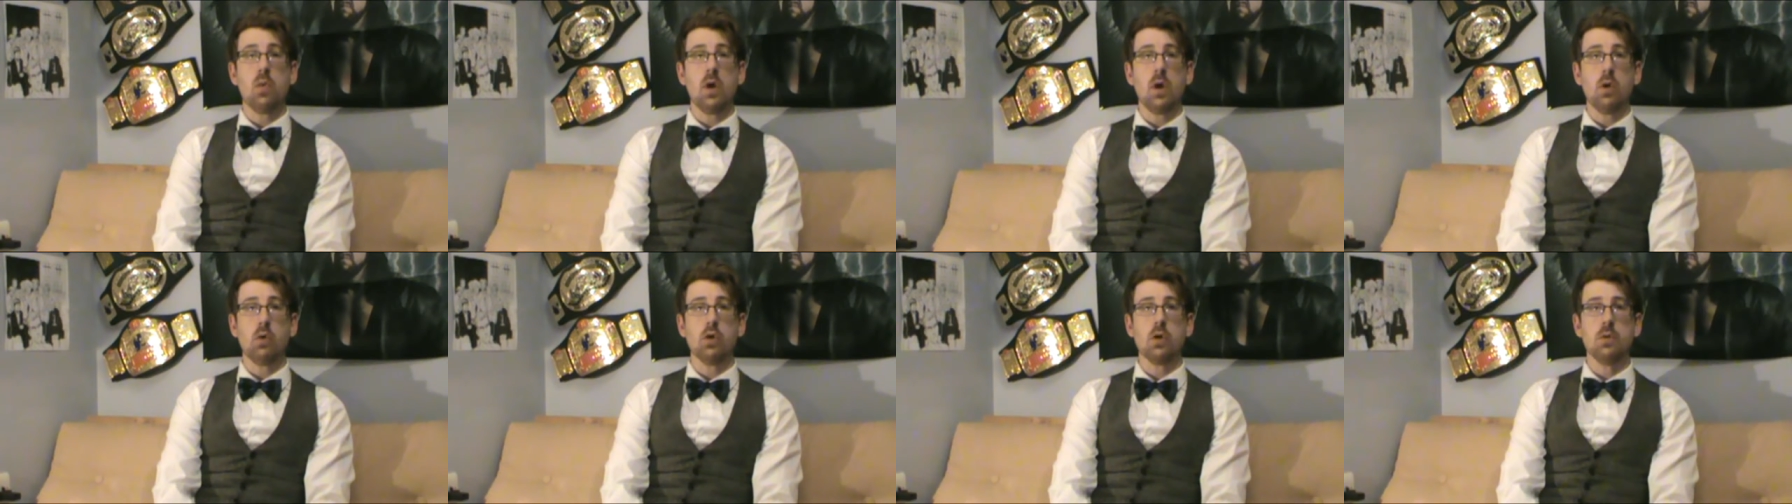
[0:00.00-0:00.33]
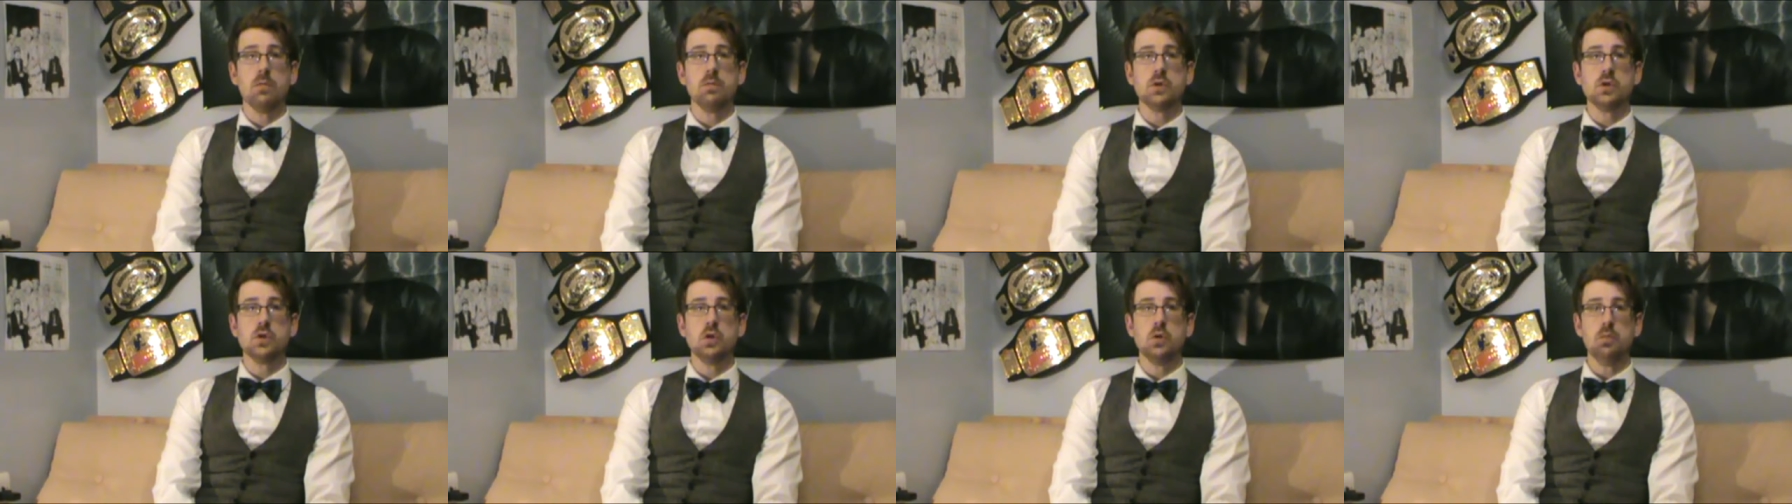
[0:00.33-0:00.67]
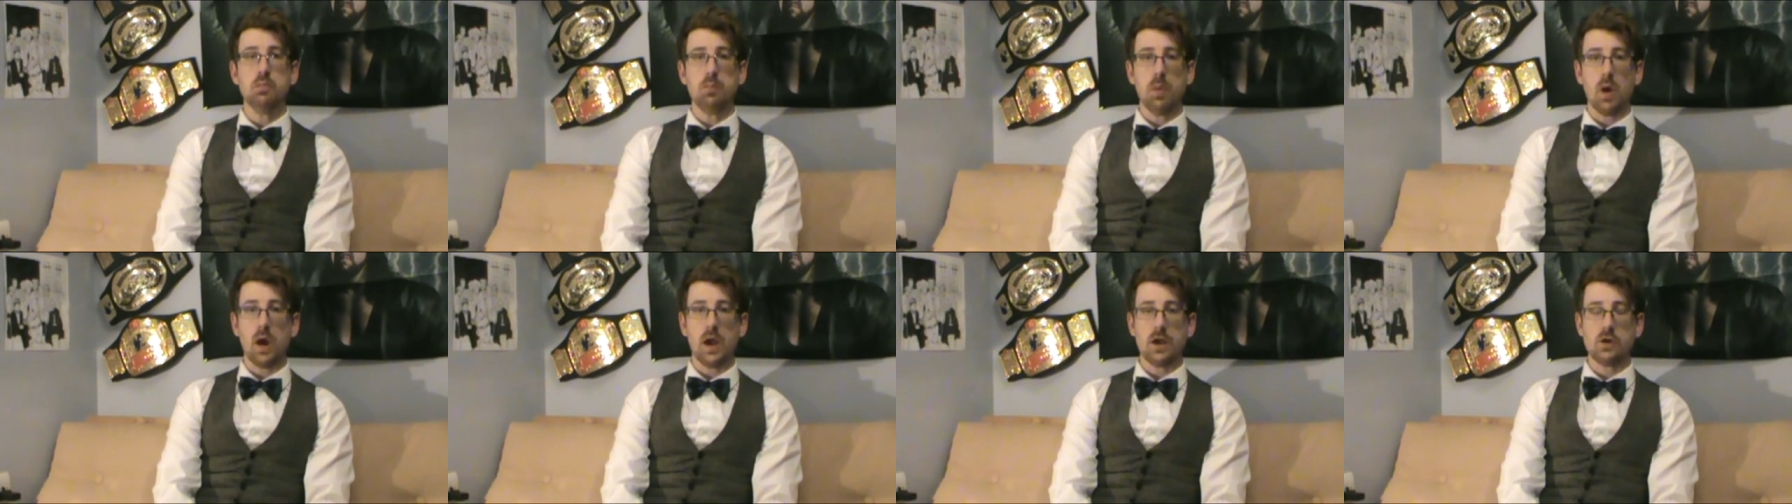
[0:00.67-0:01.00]
welcome to
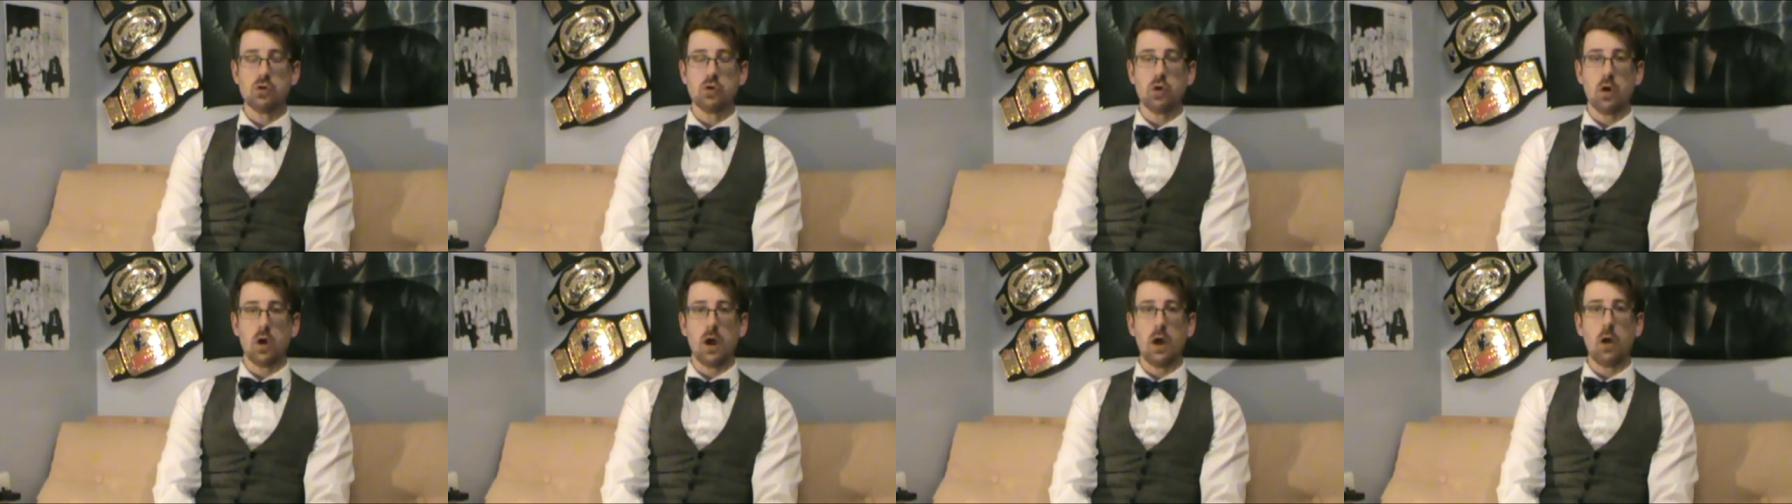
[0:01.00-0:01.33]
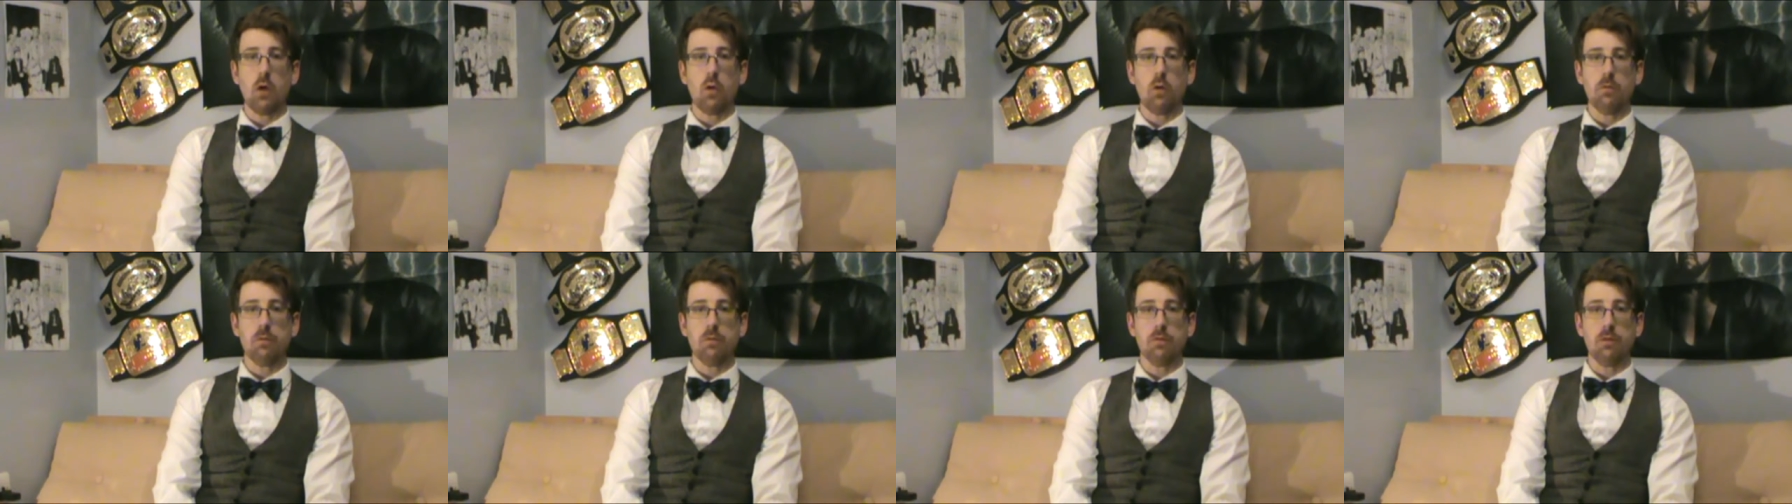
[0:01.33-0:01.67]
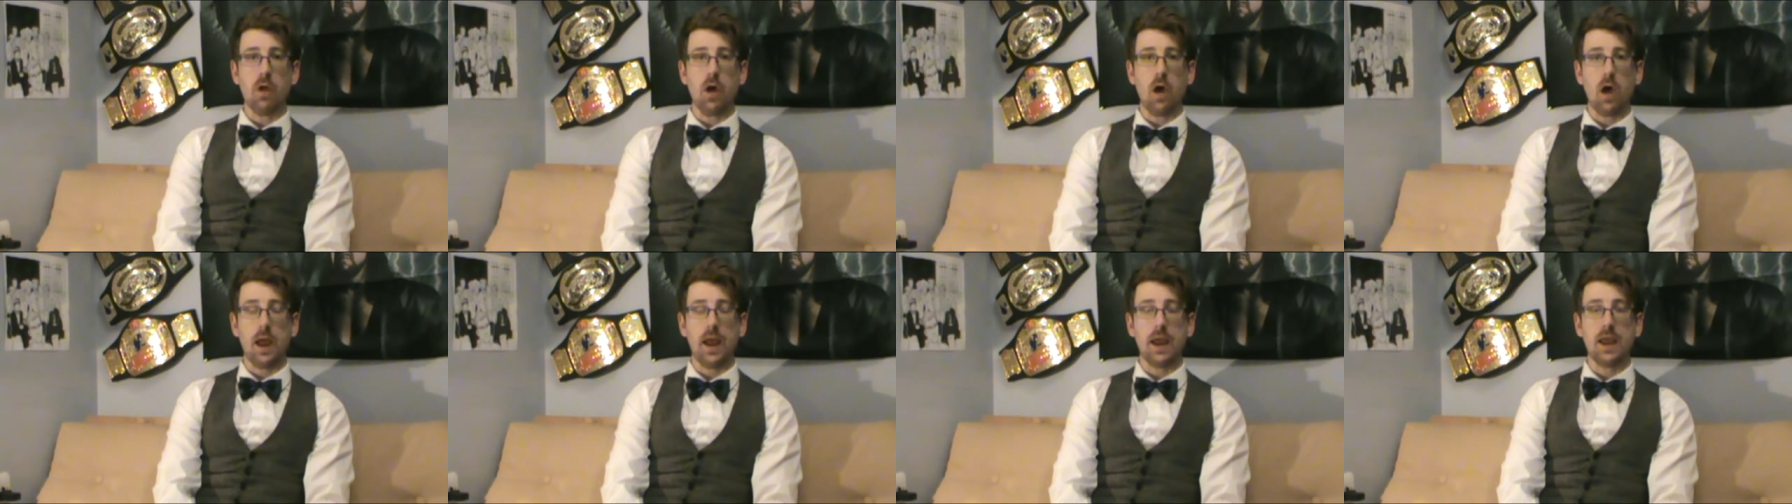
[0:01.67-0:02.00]
Buy, Try, or
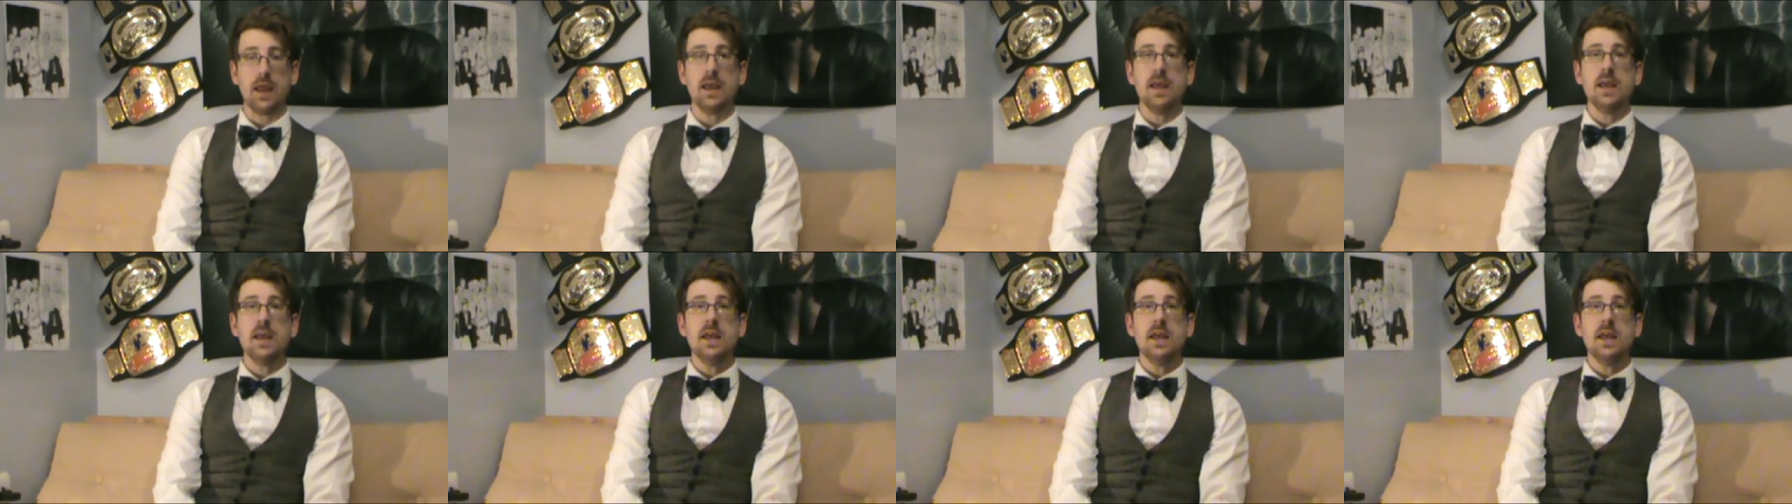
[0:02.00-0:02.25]
Fly.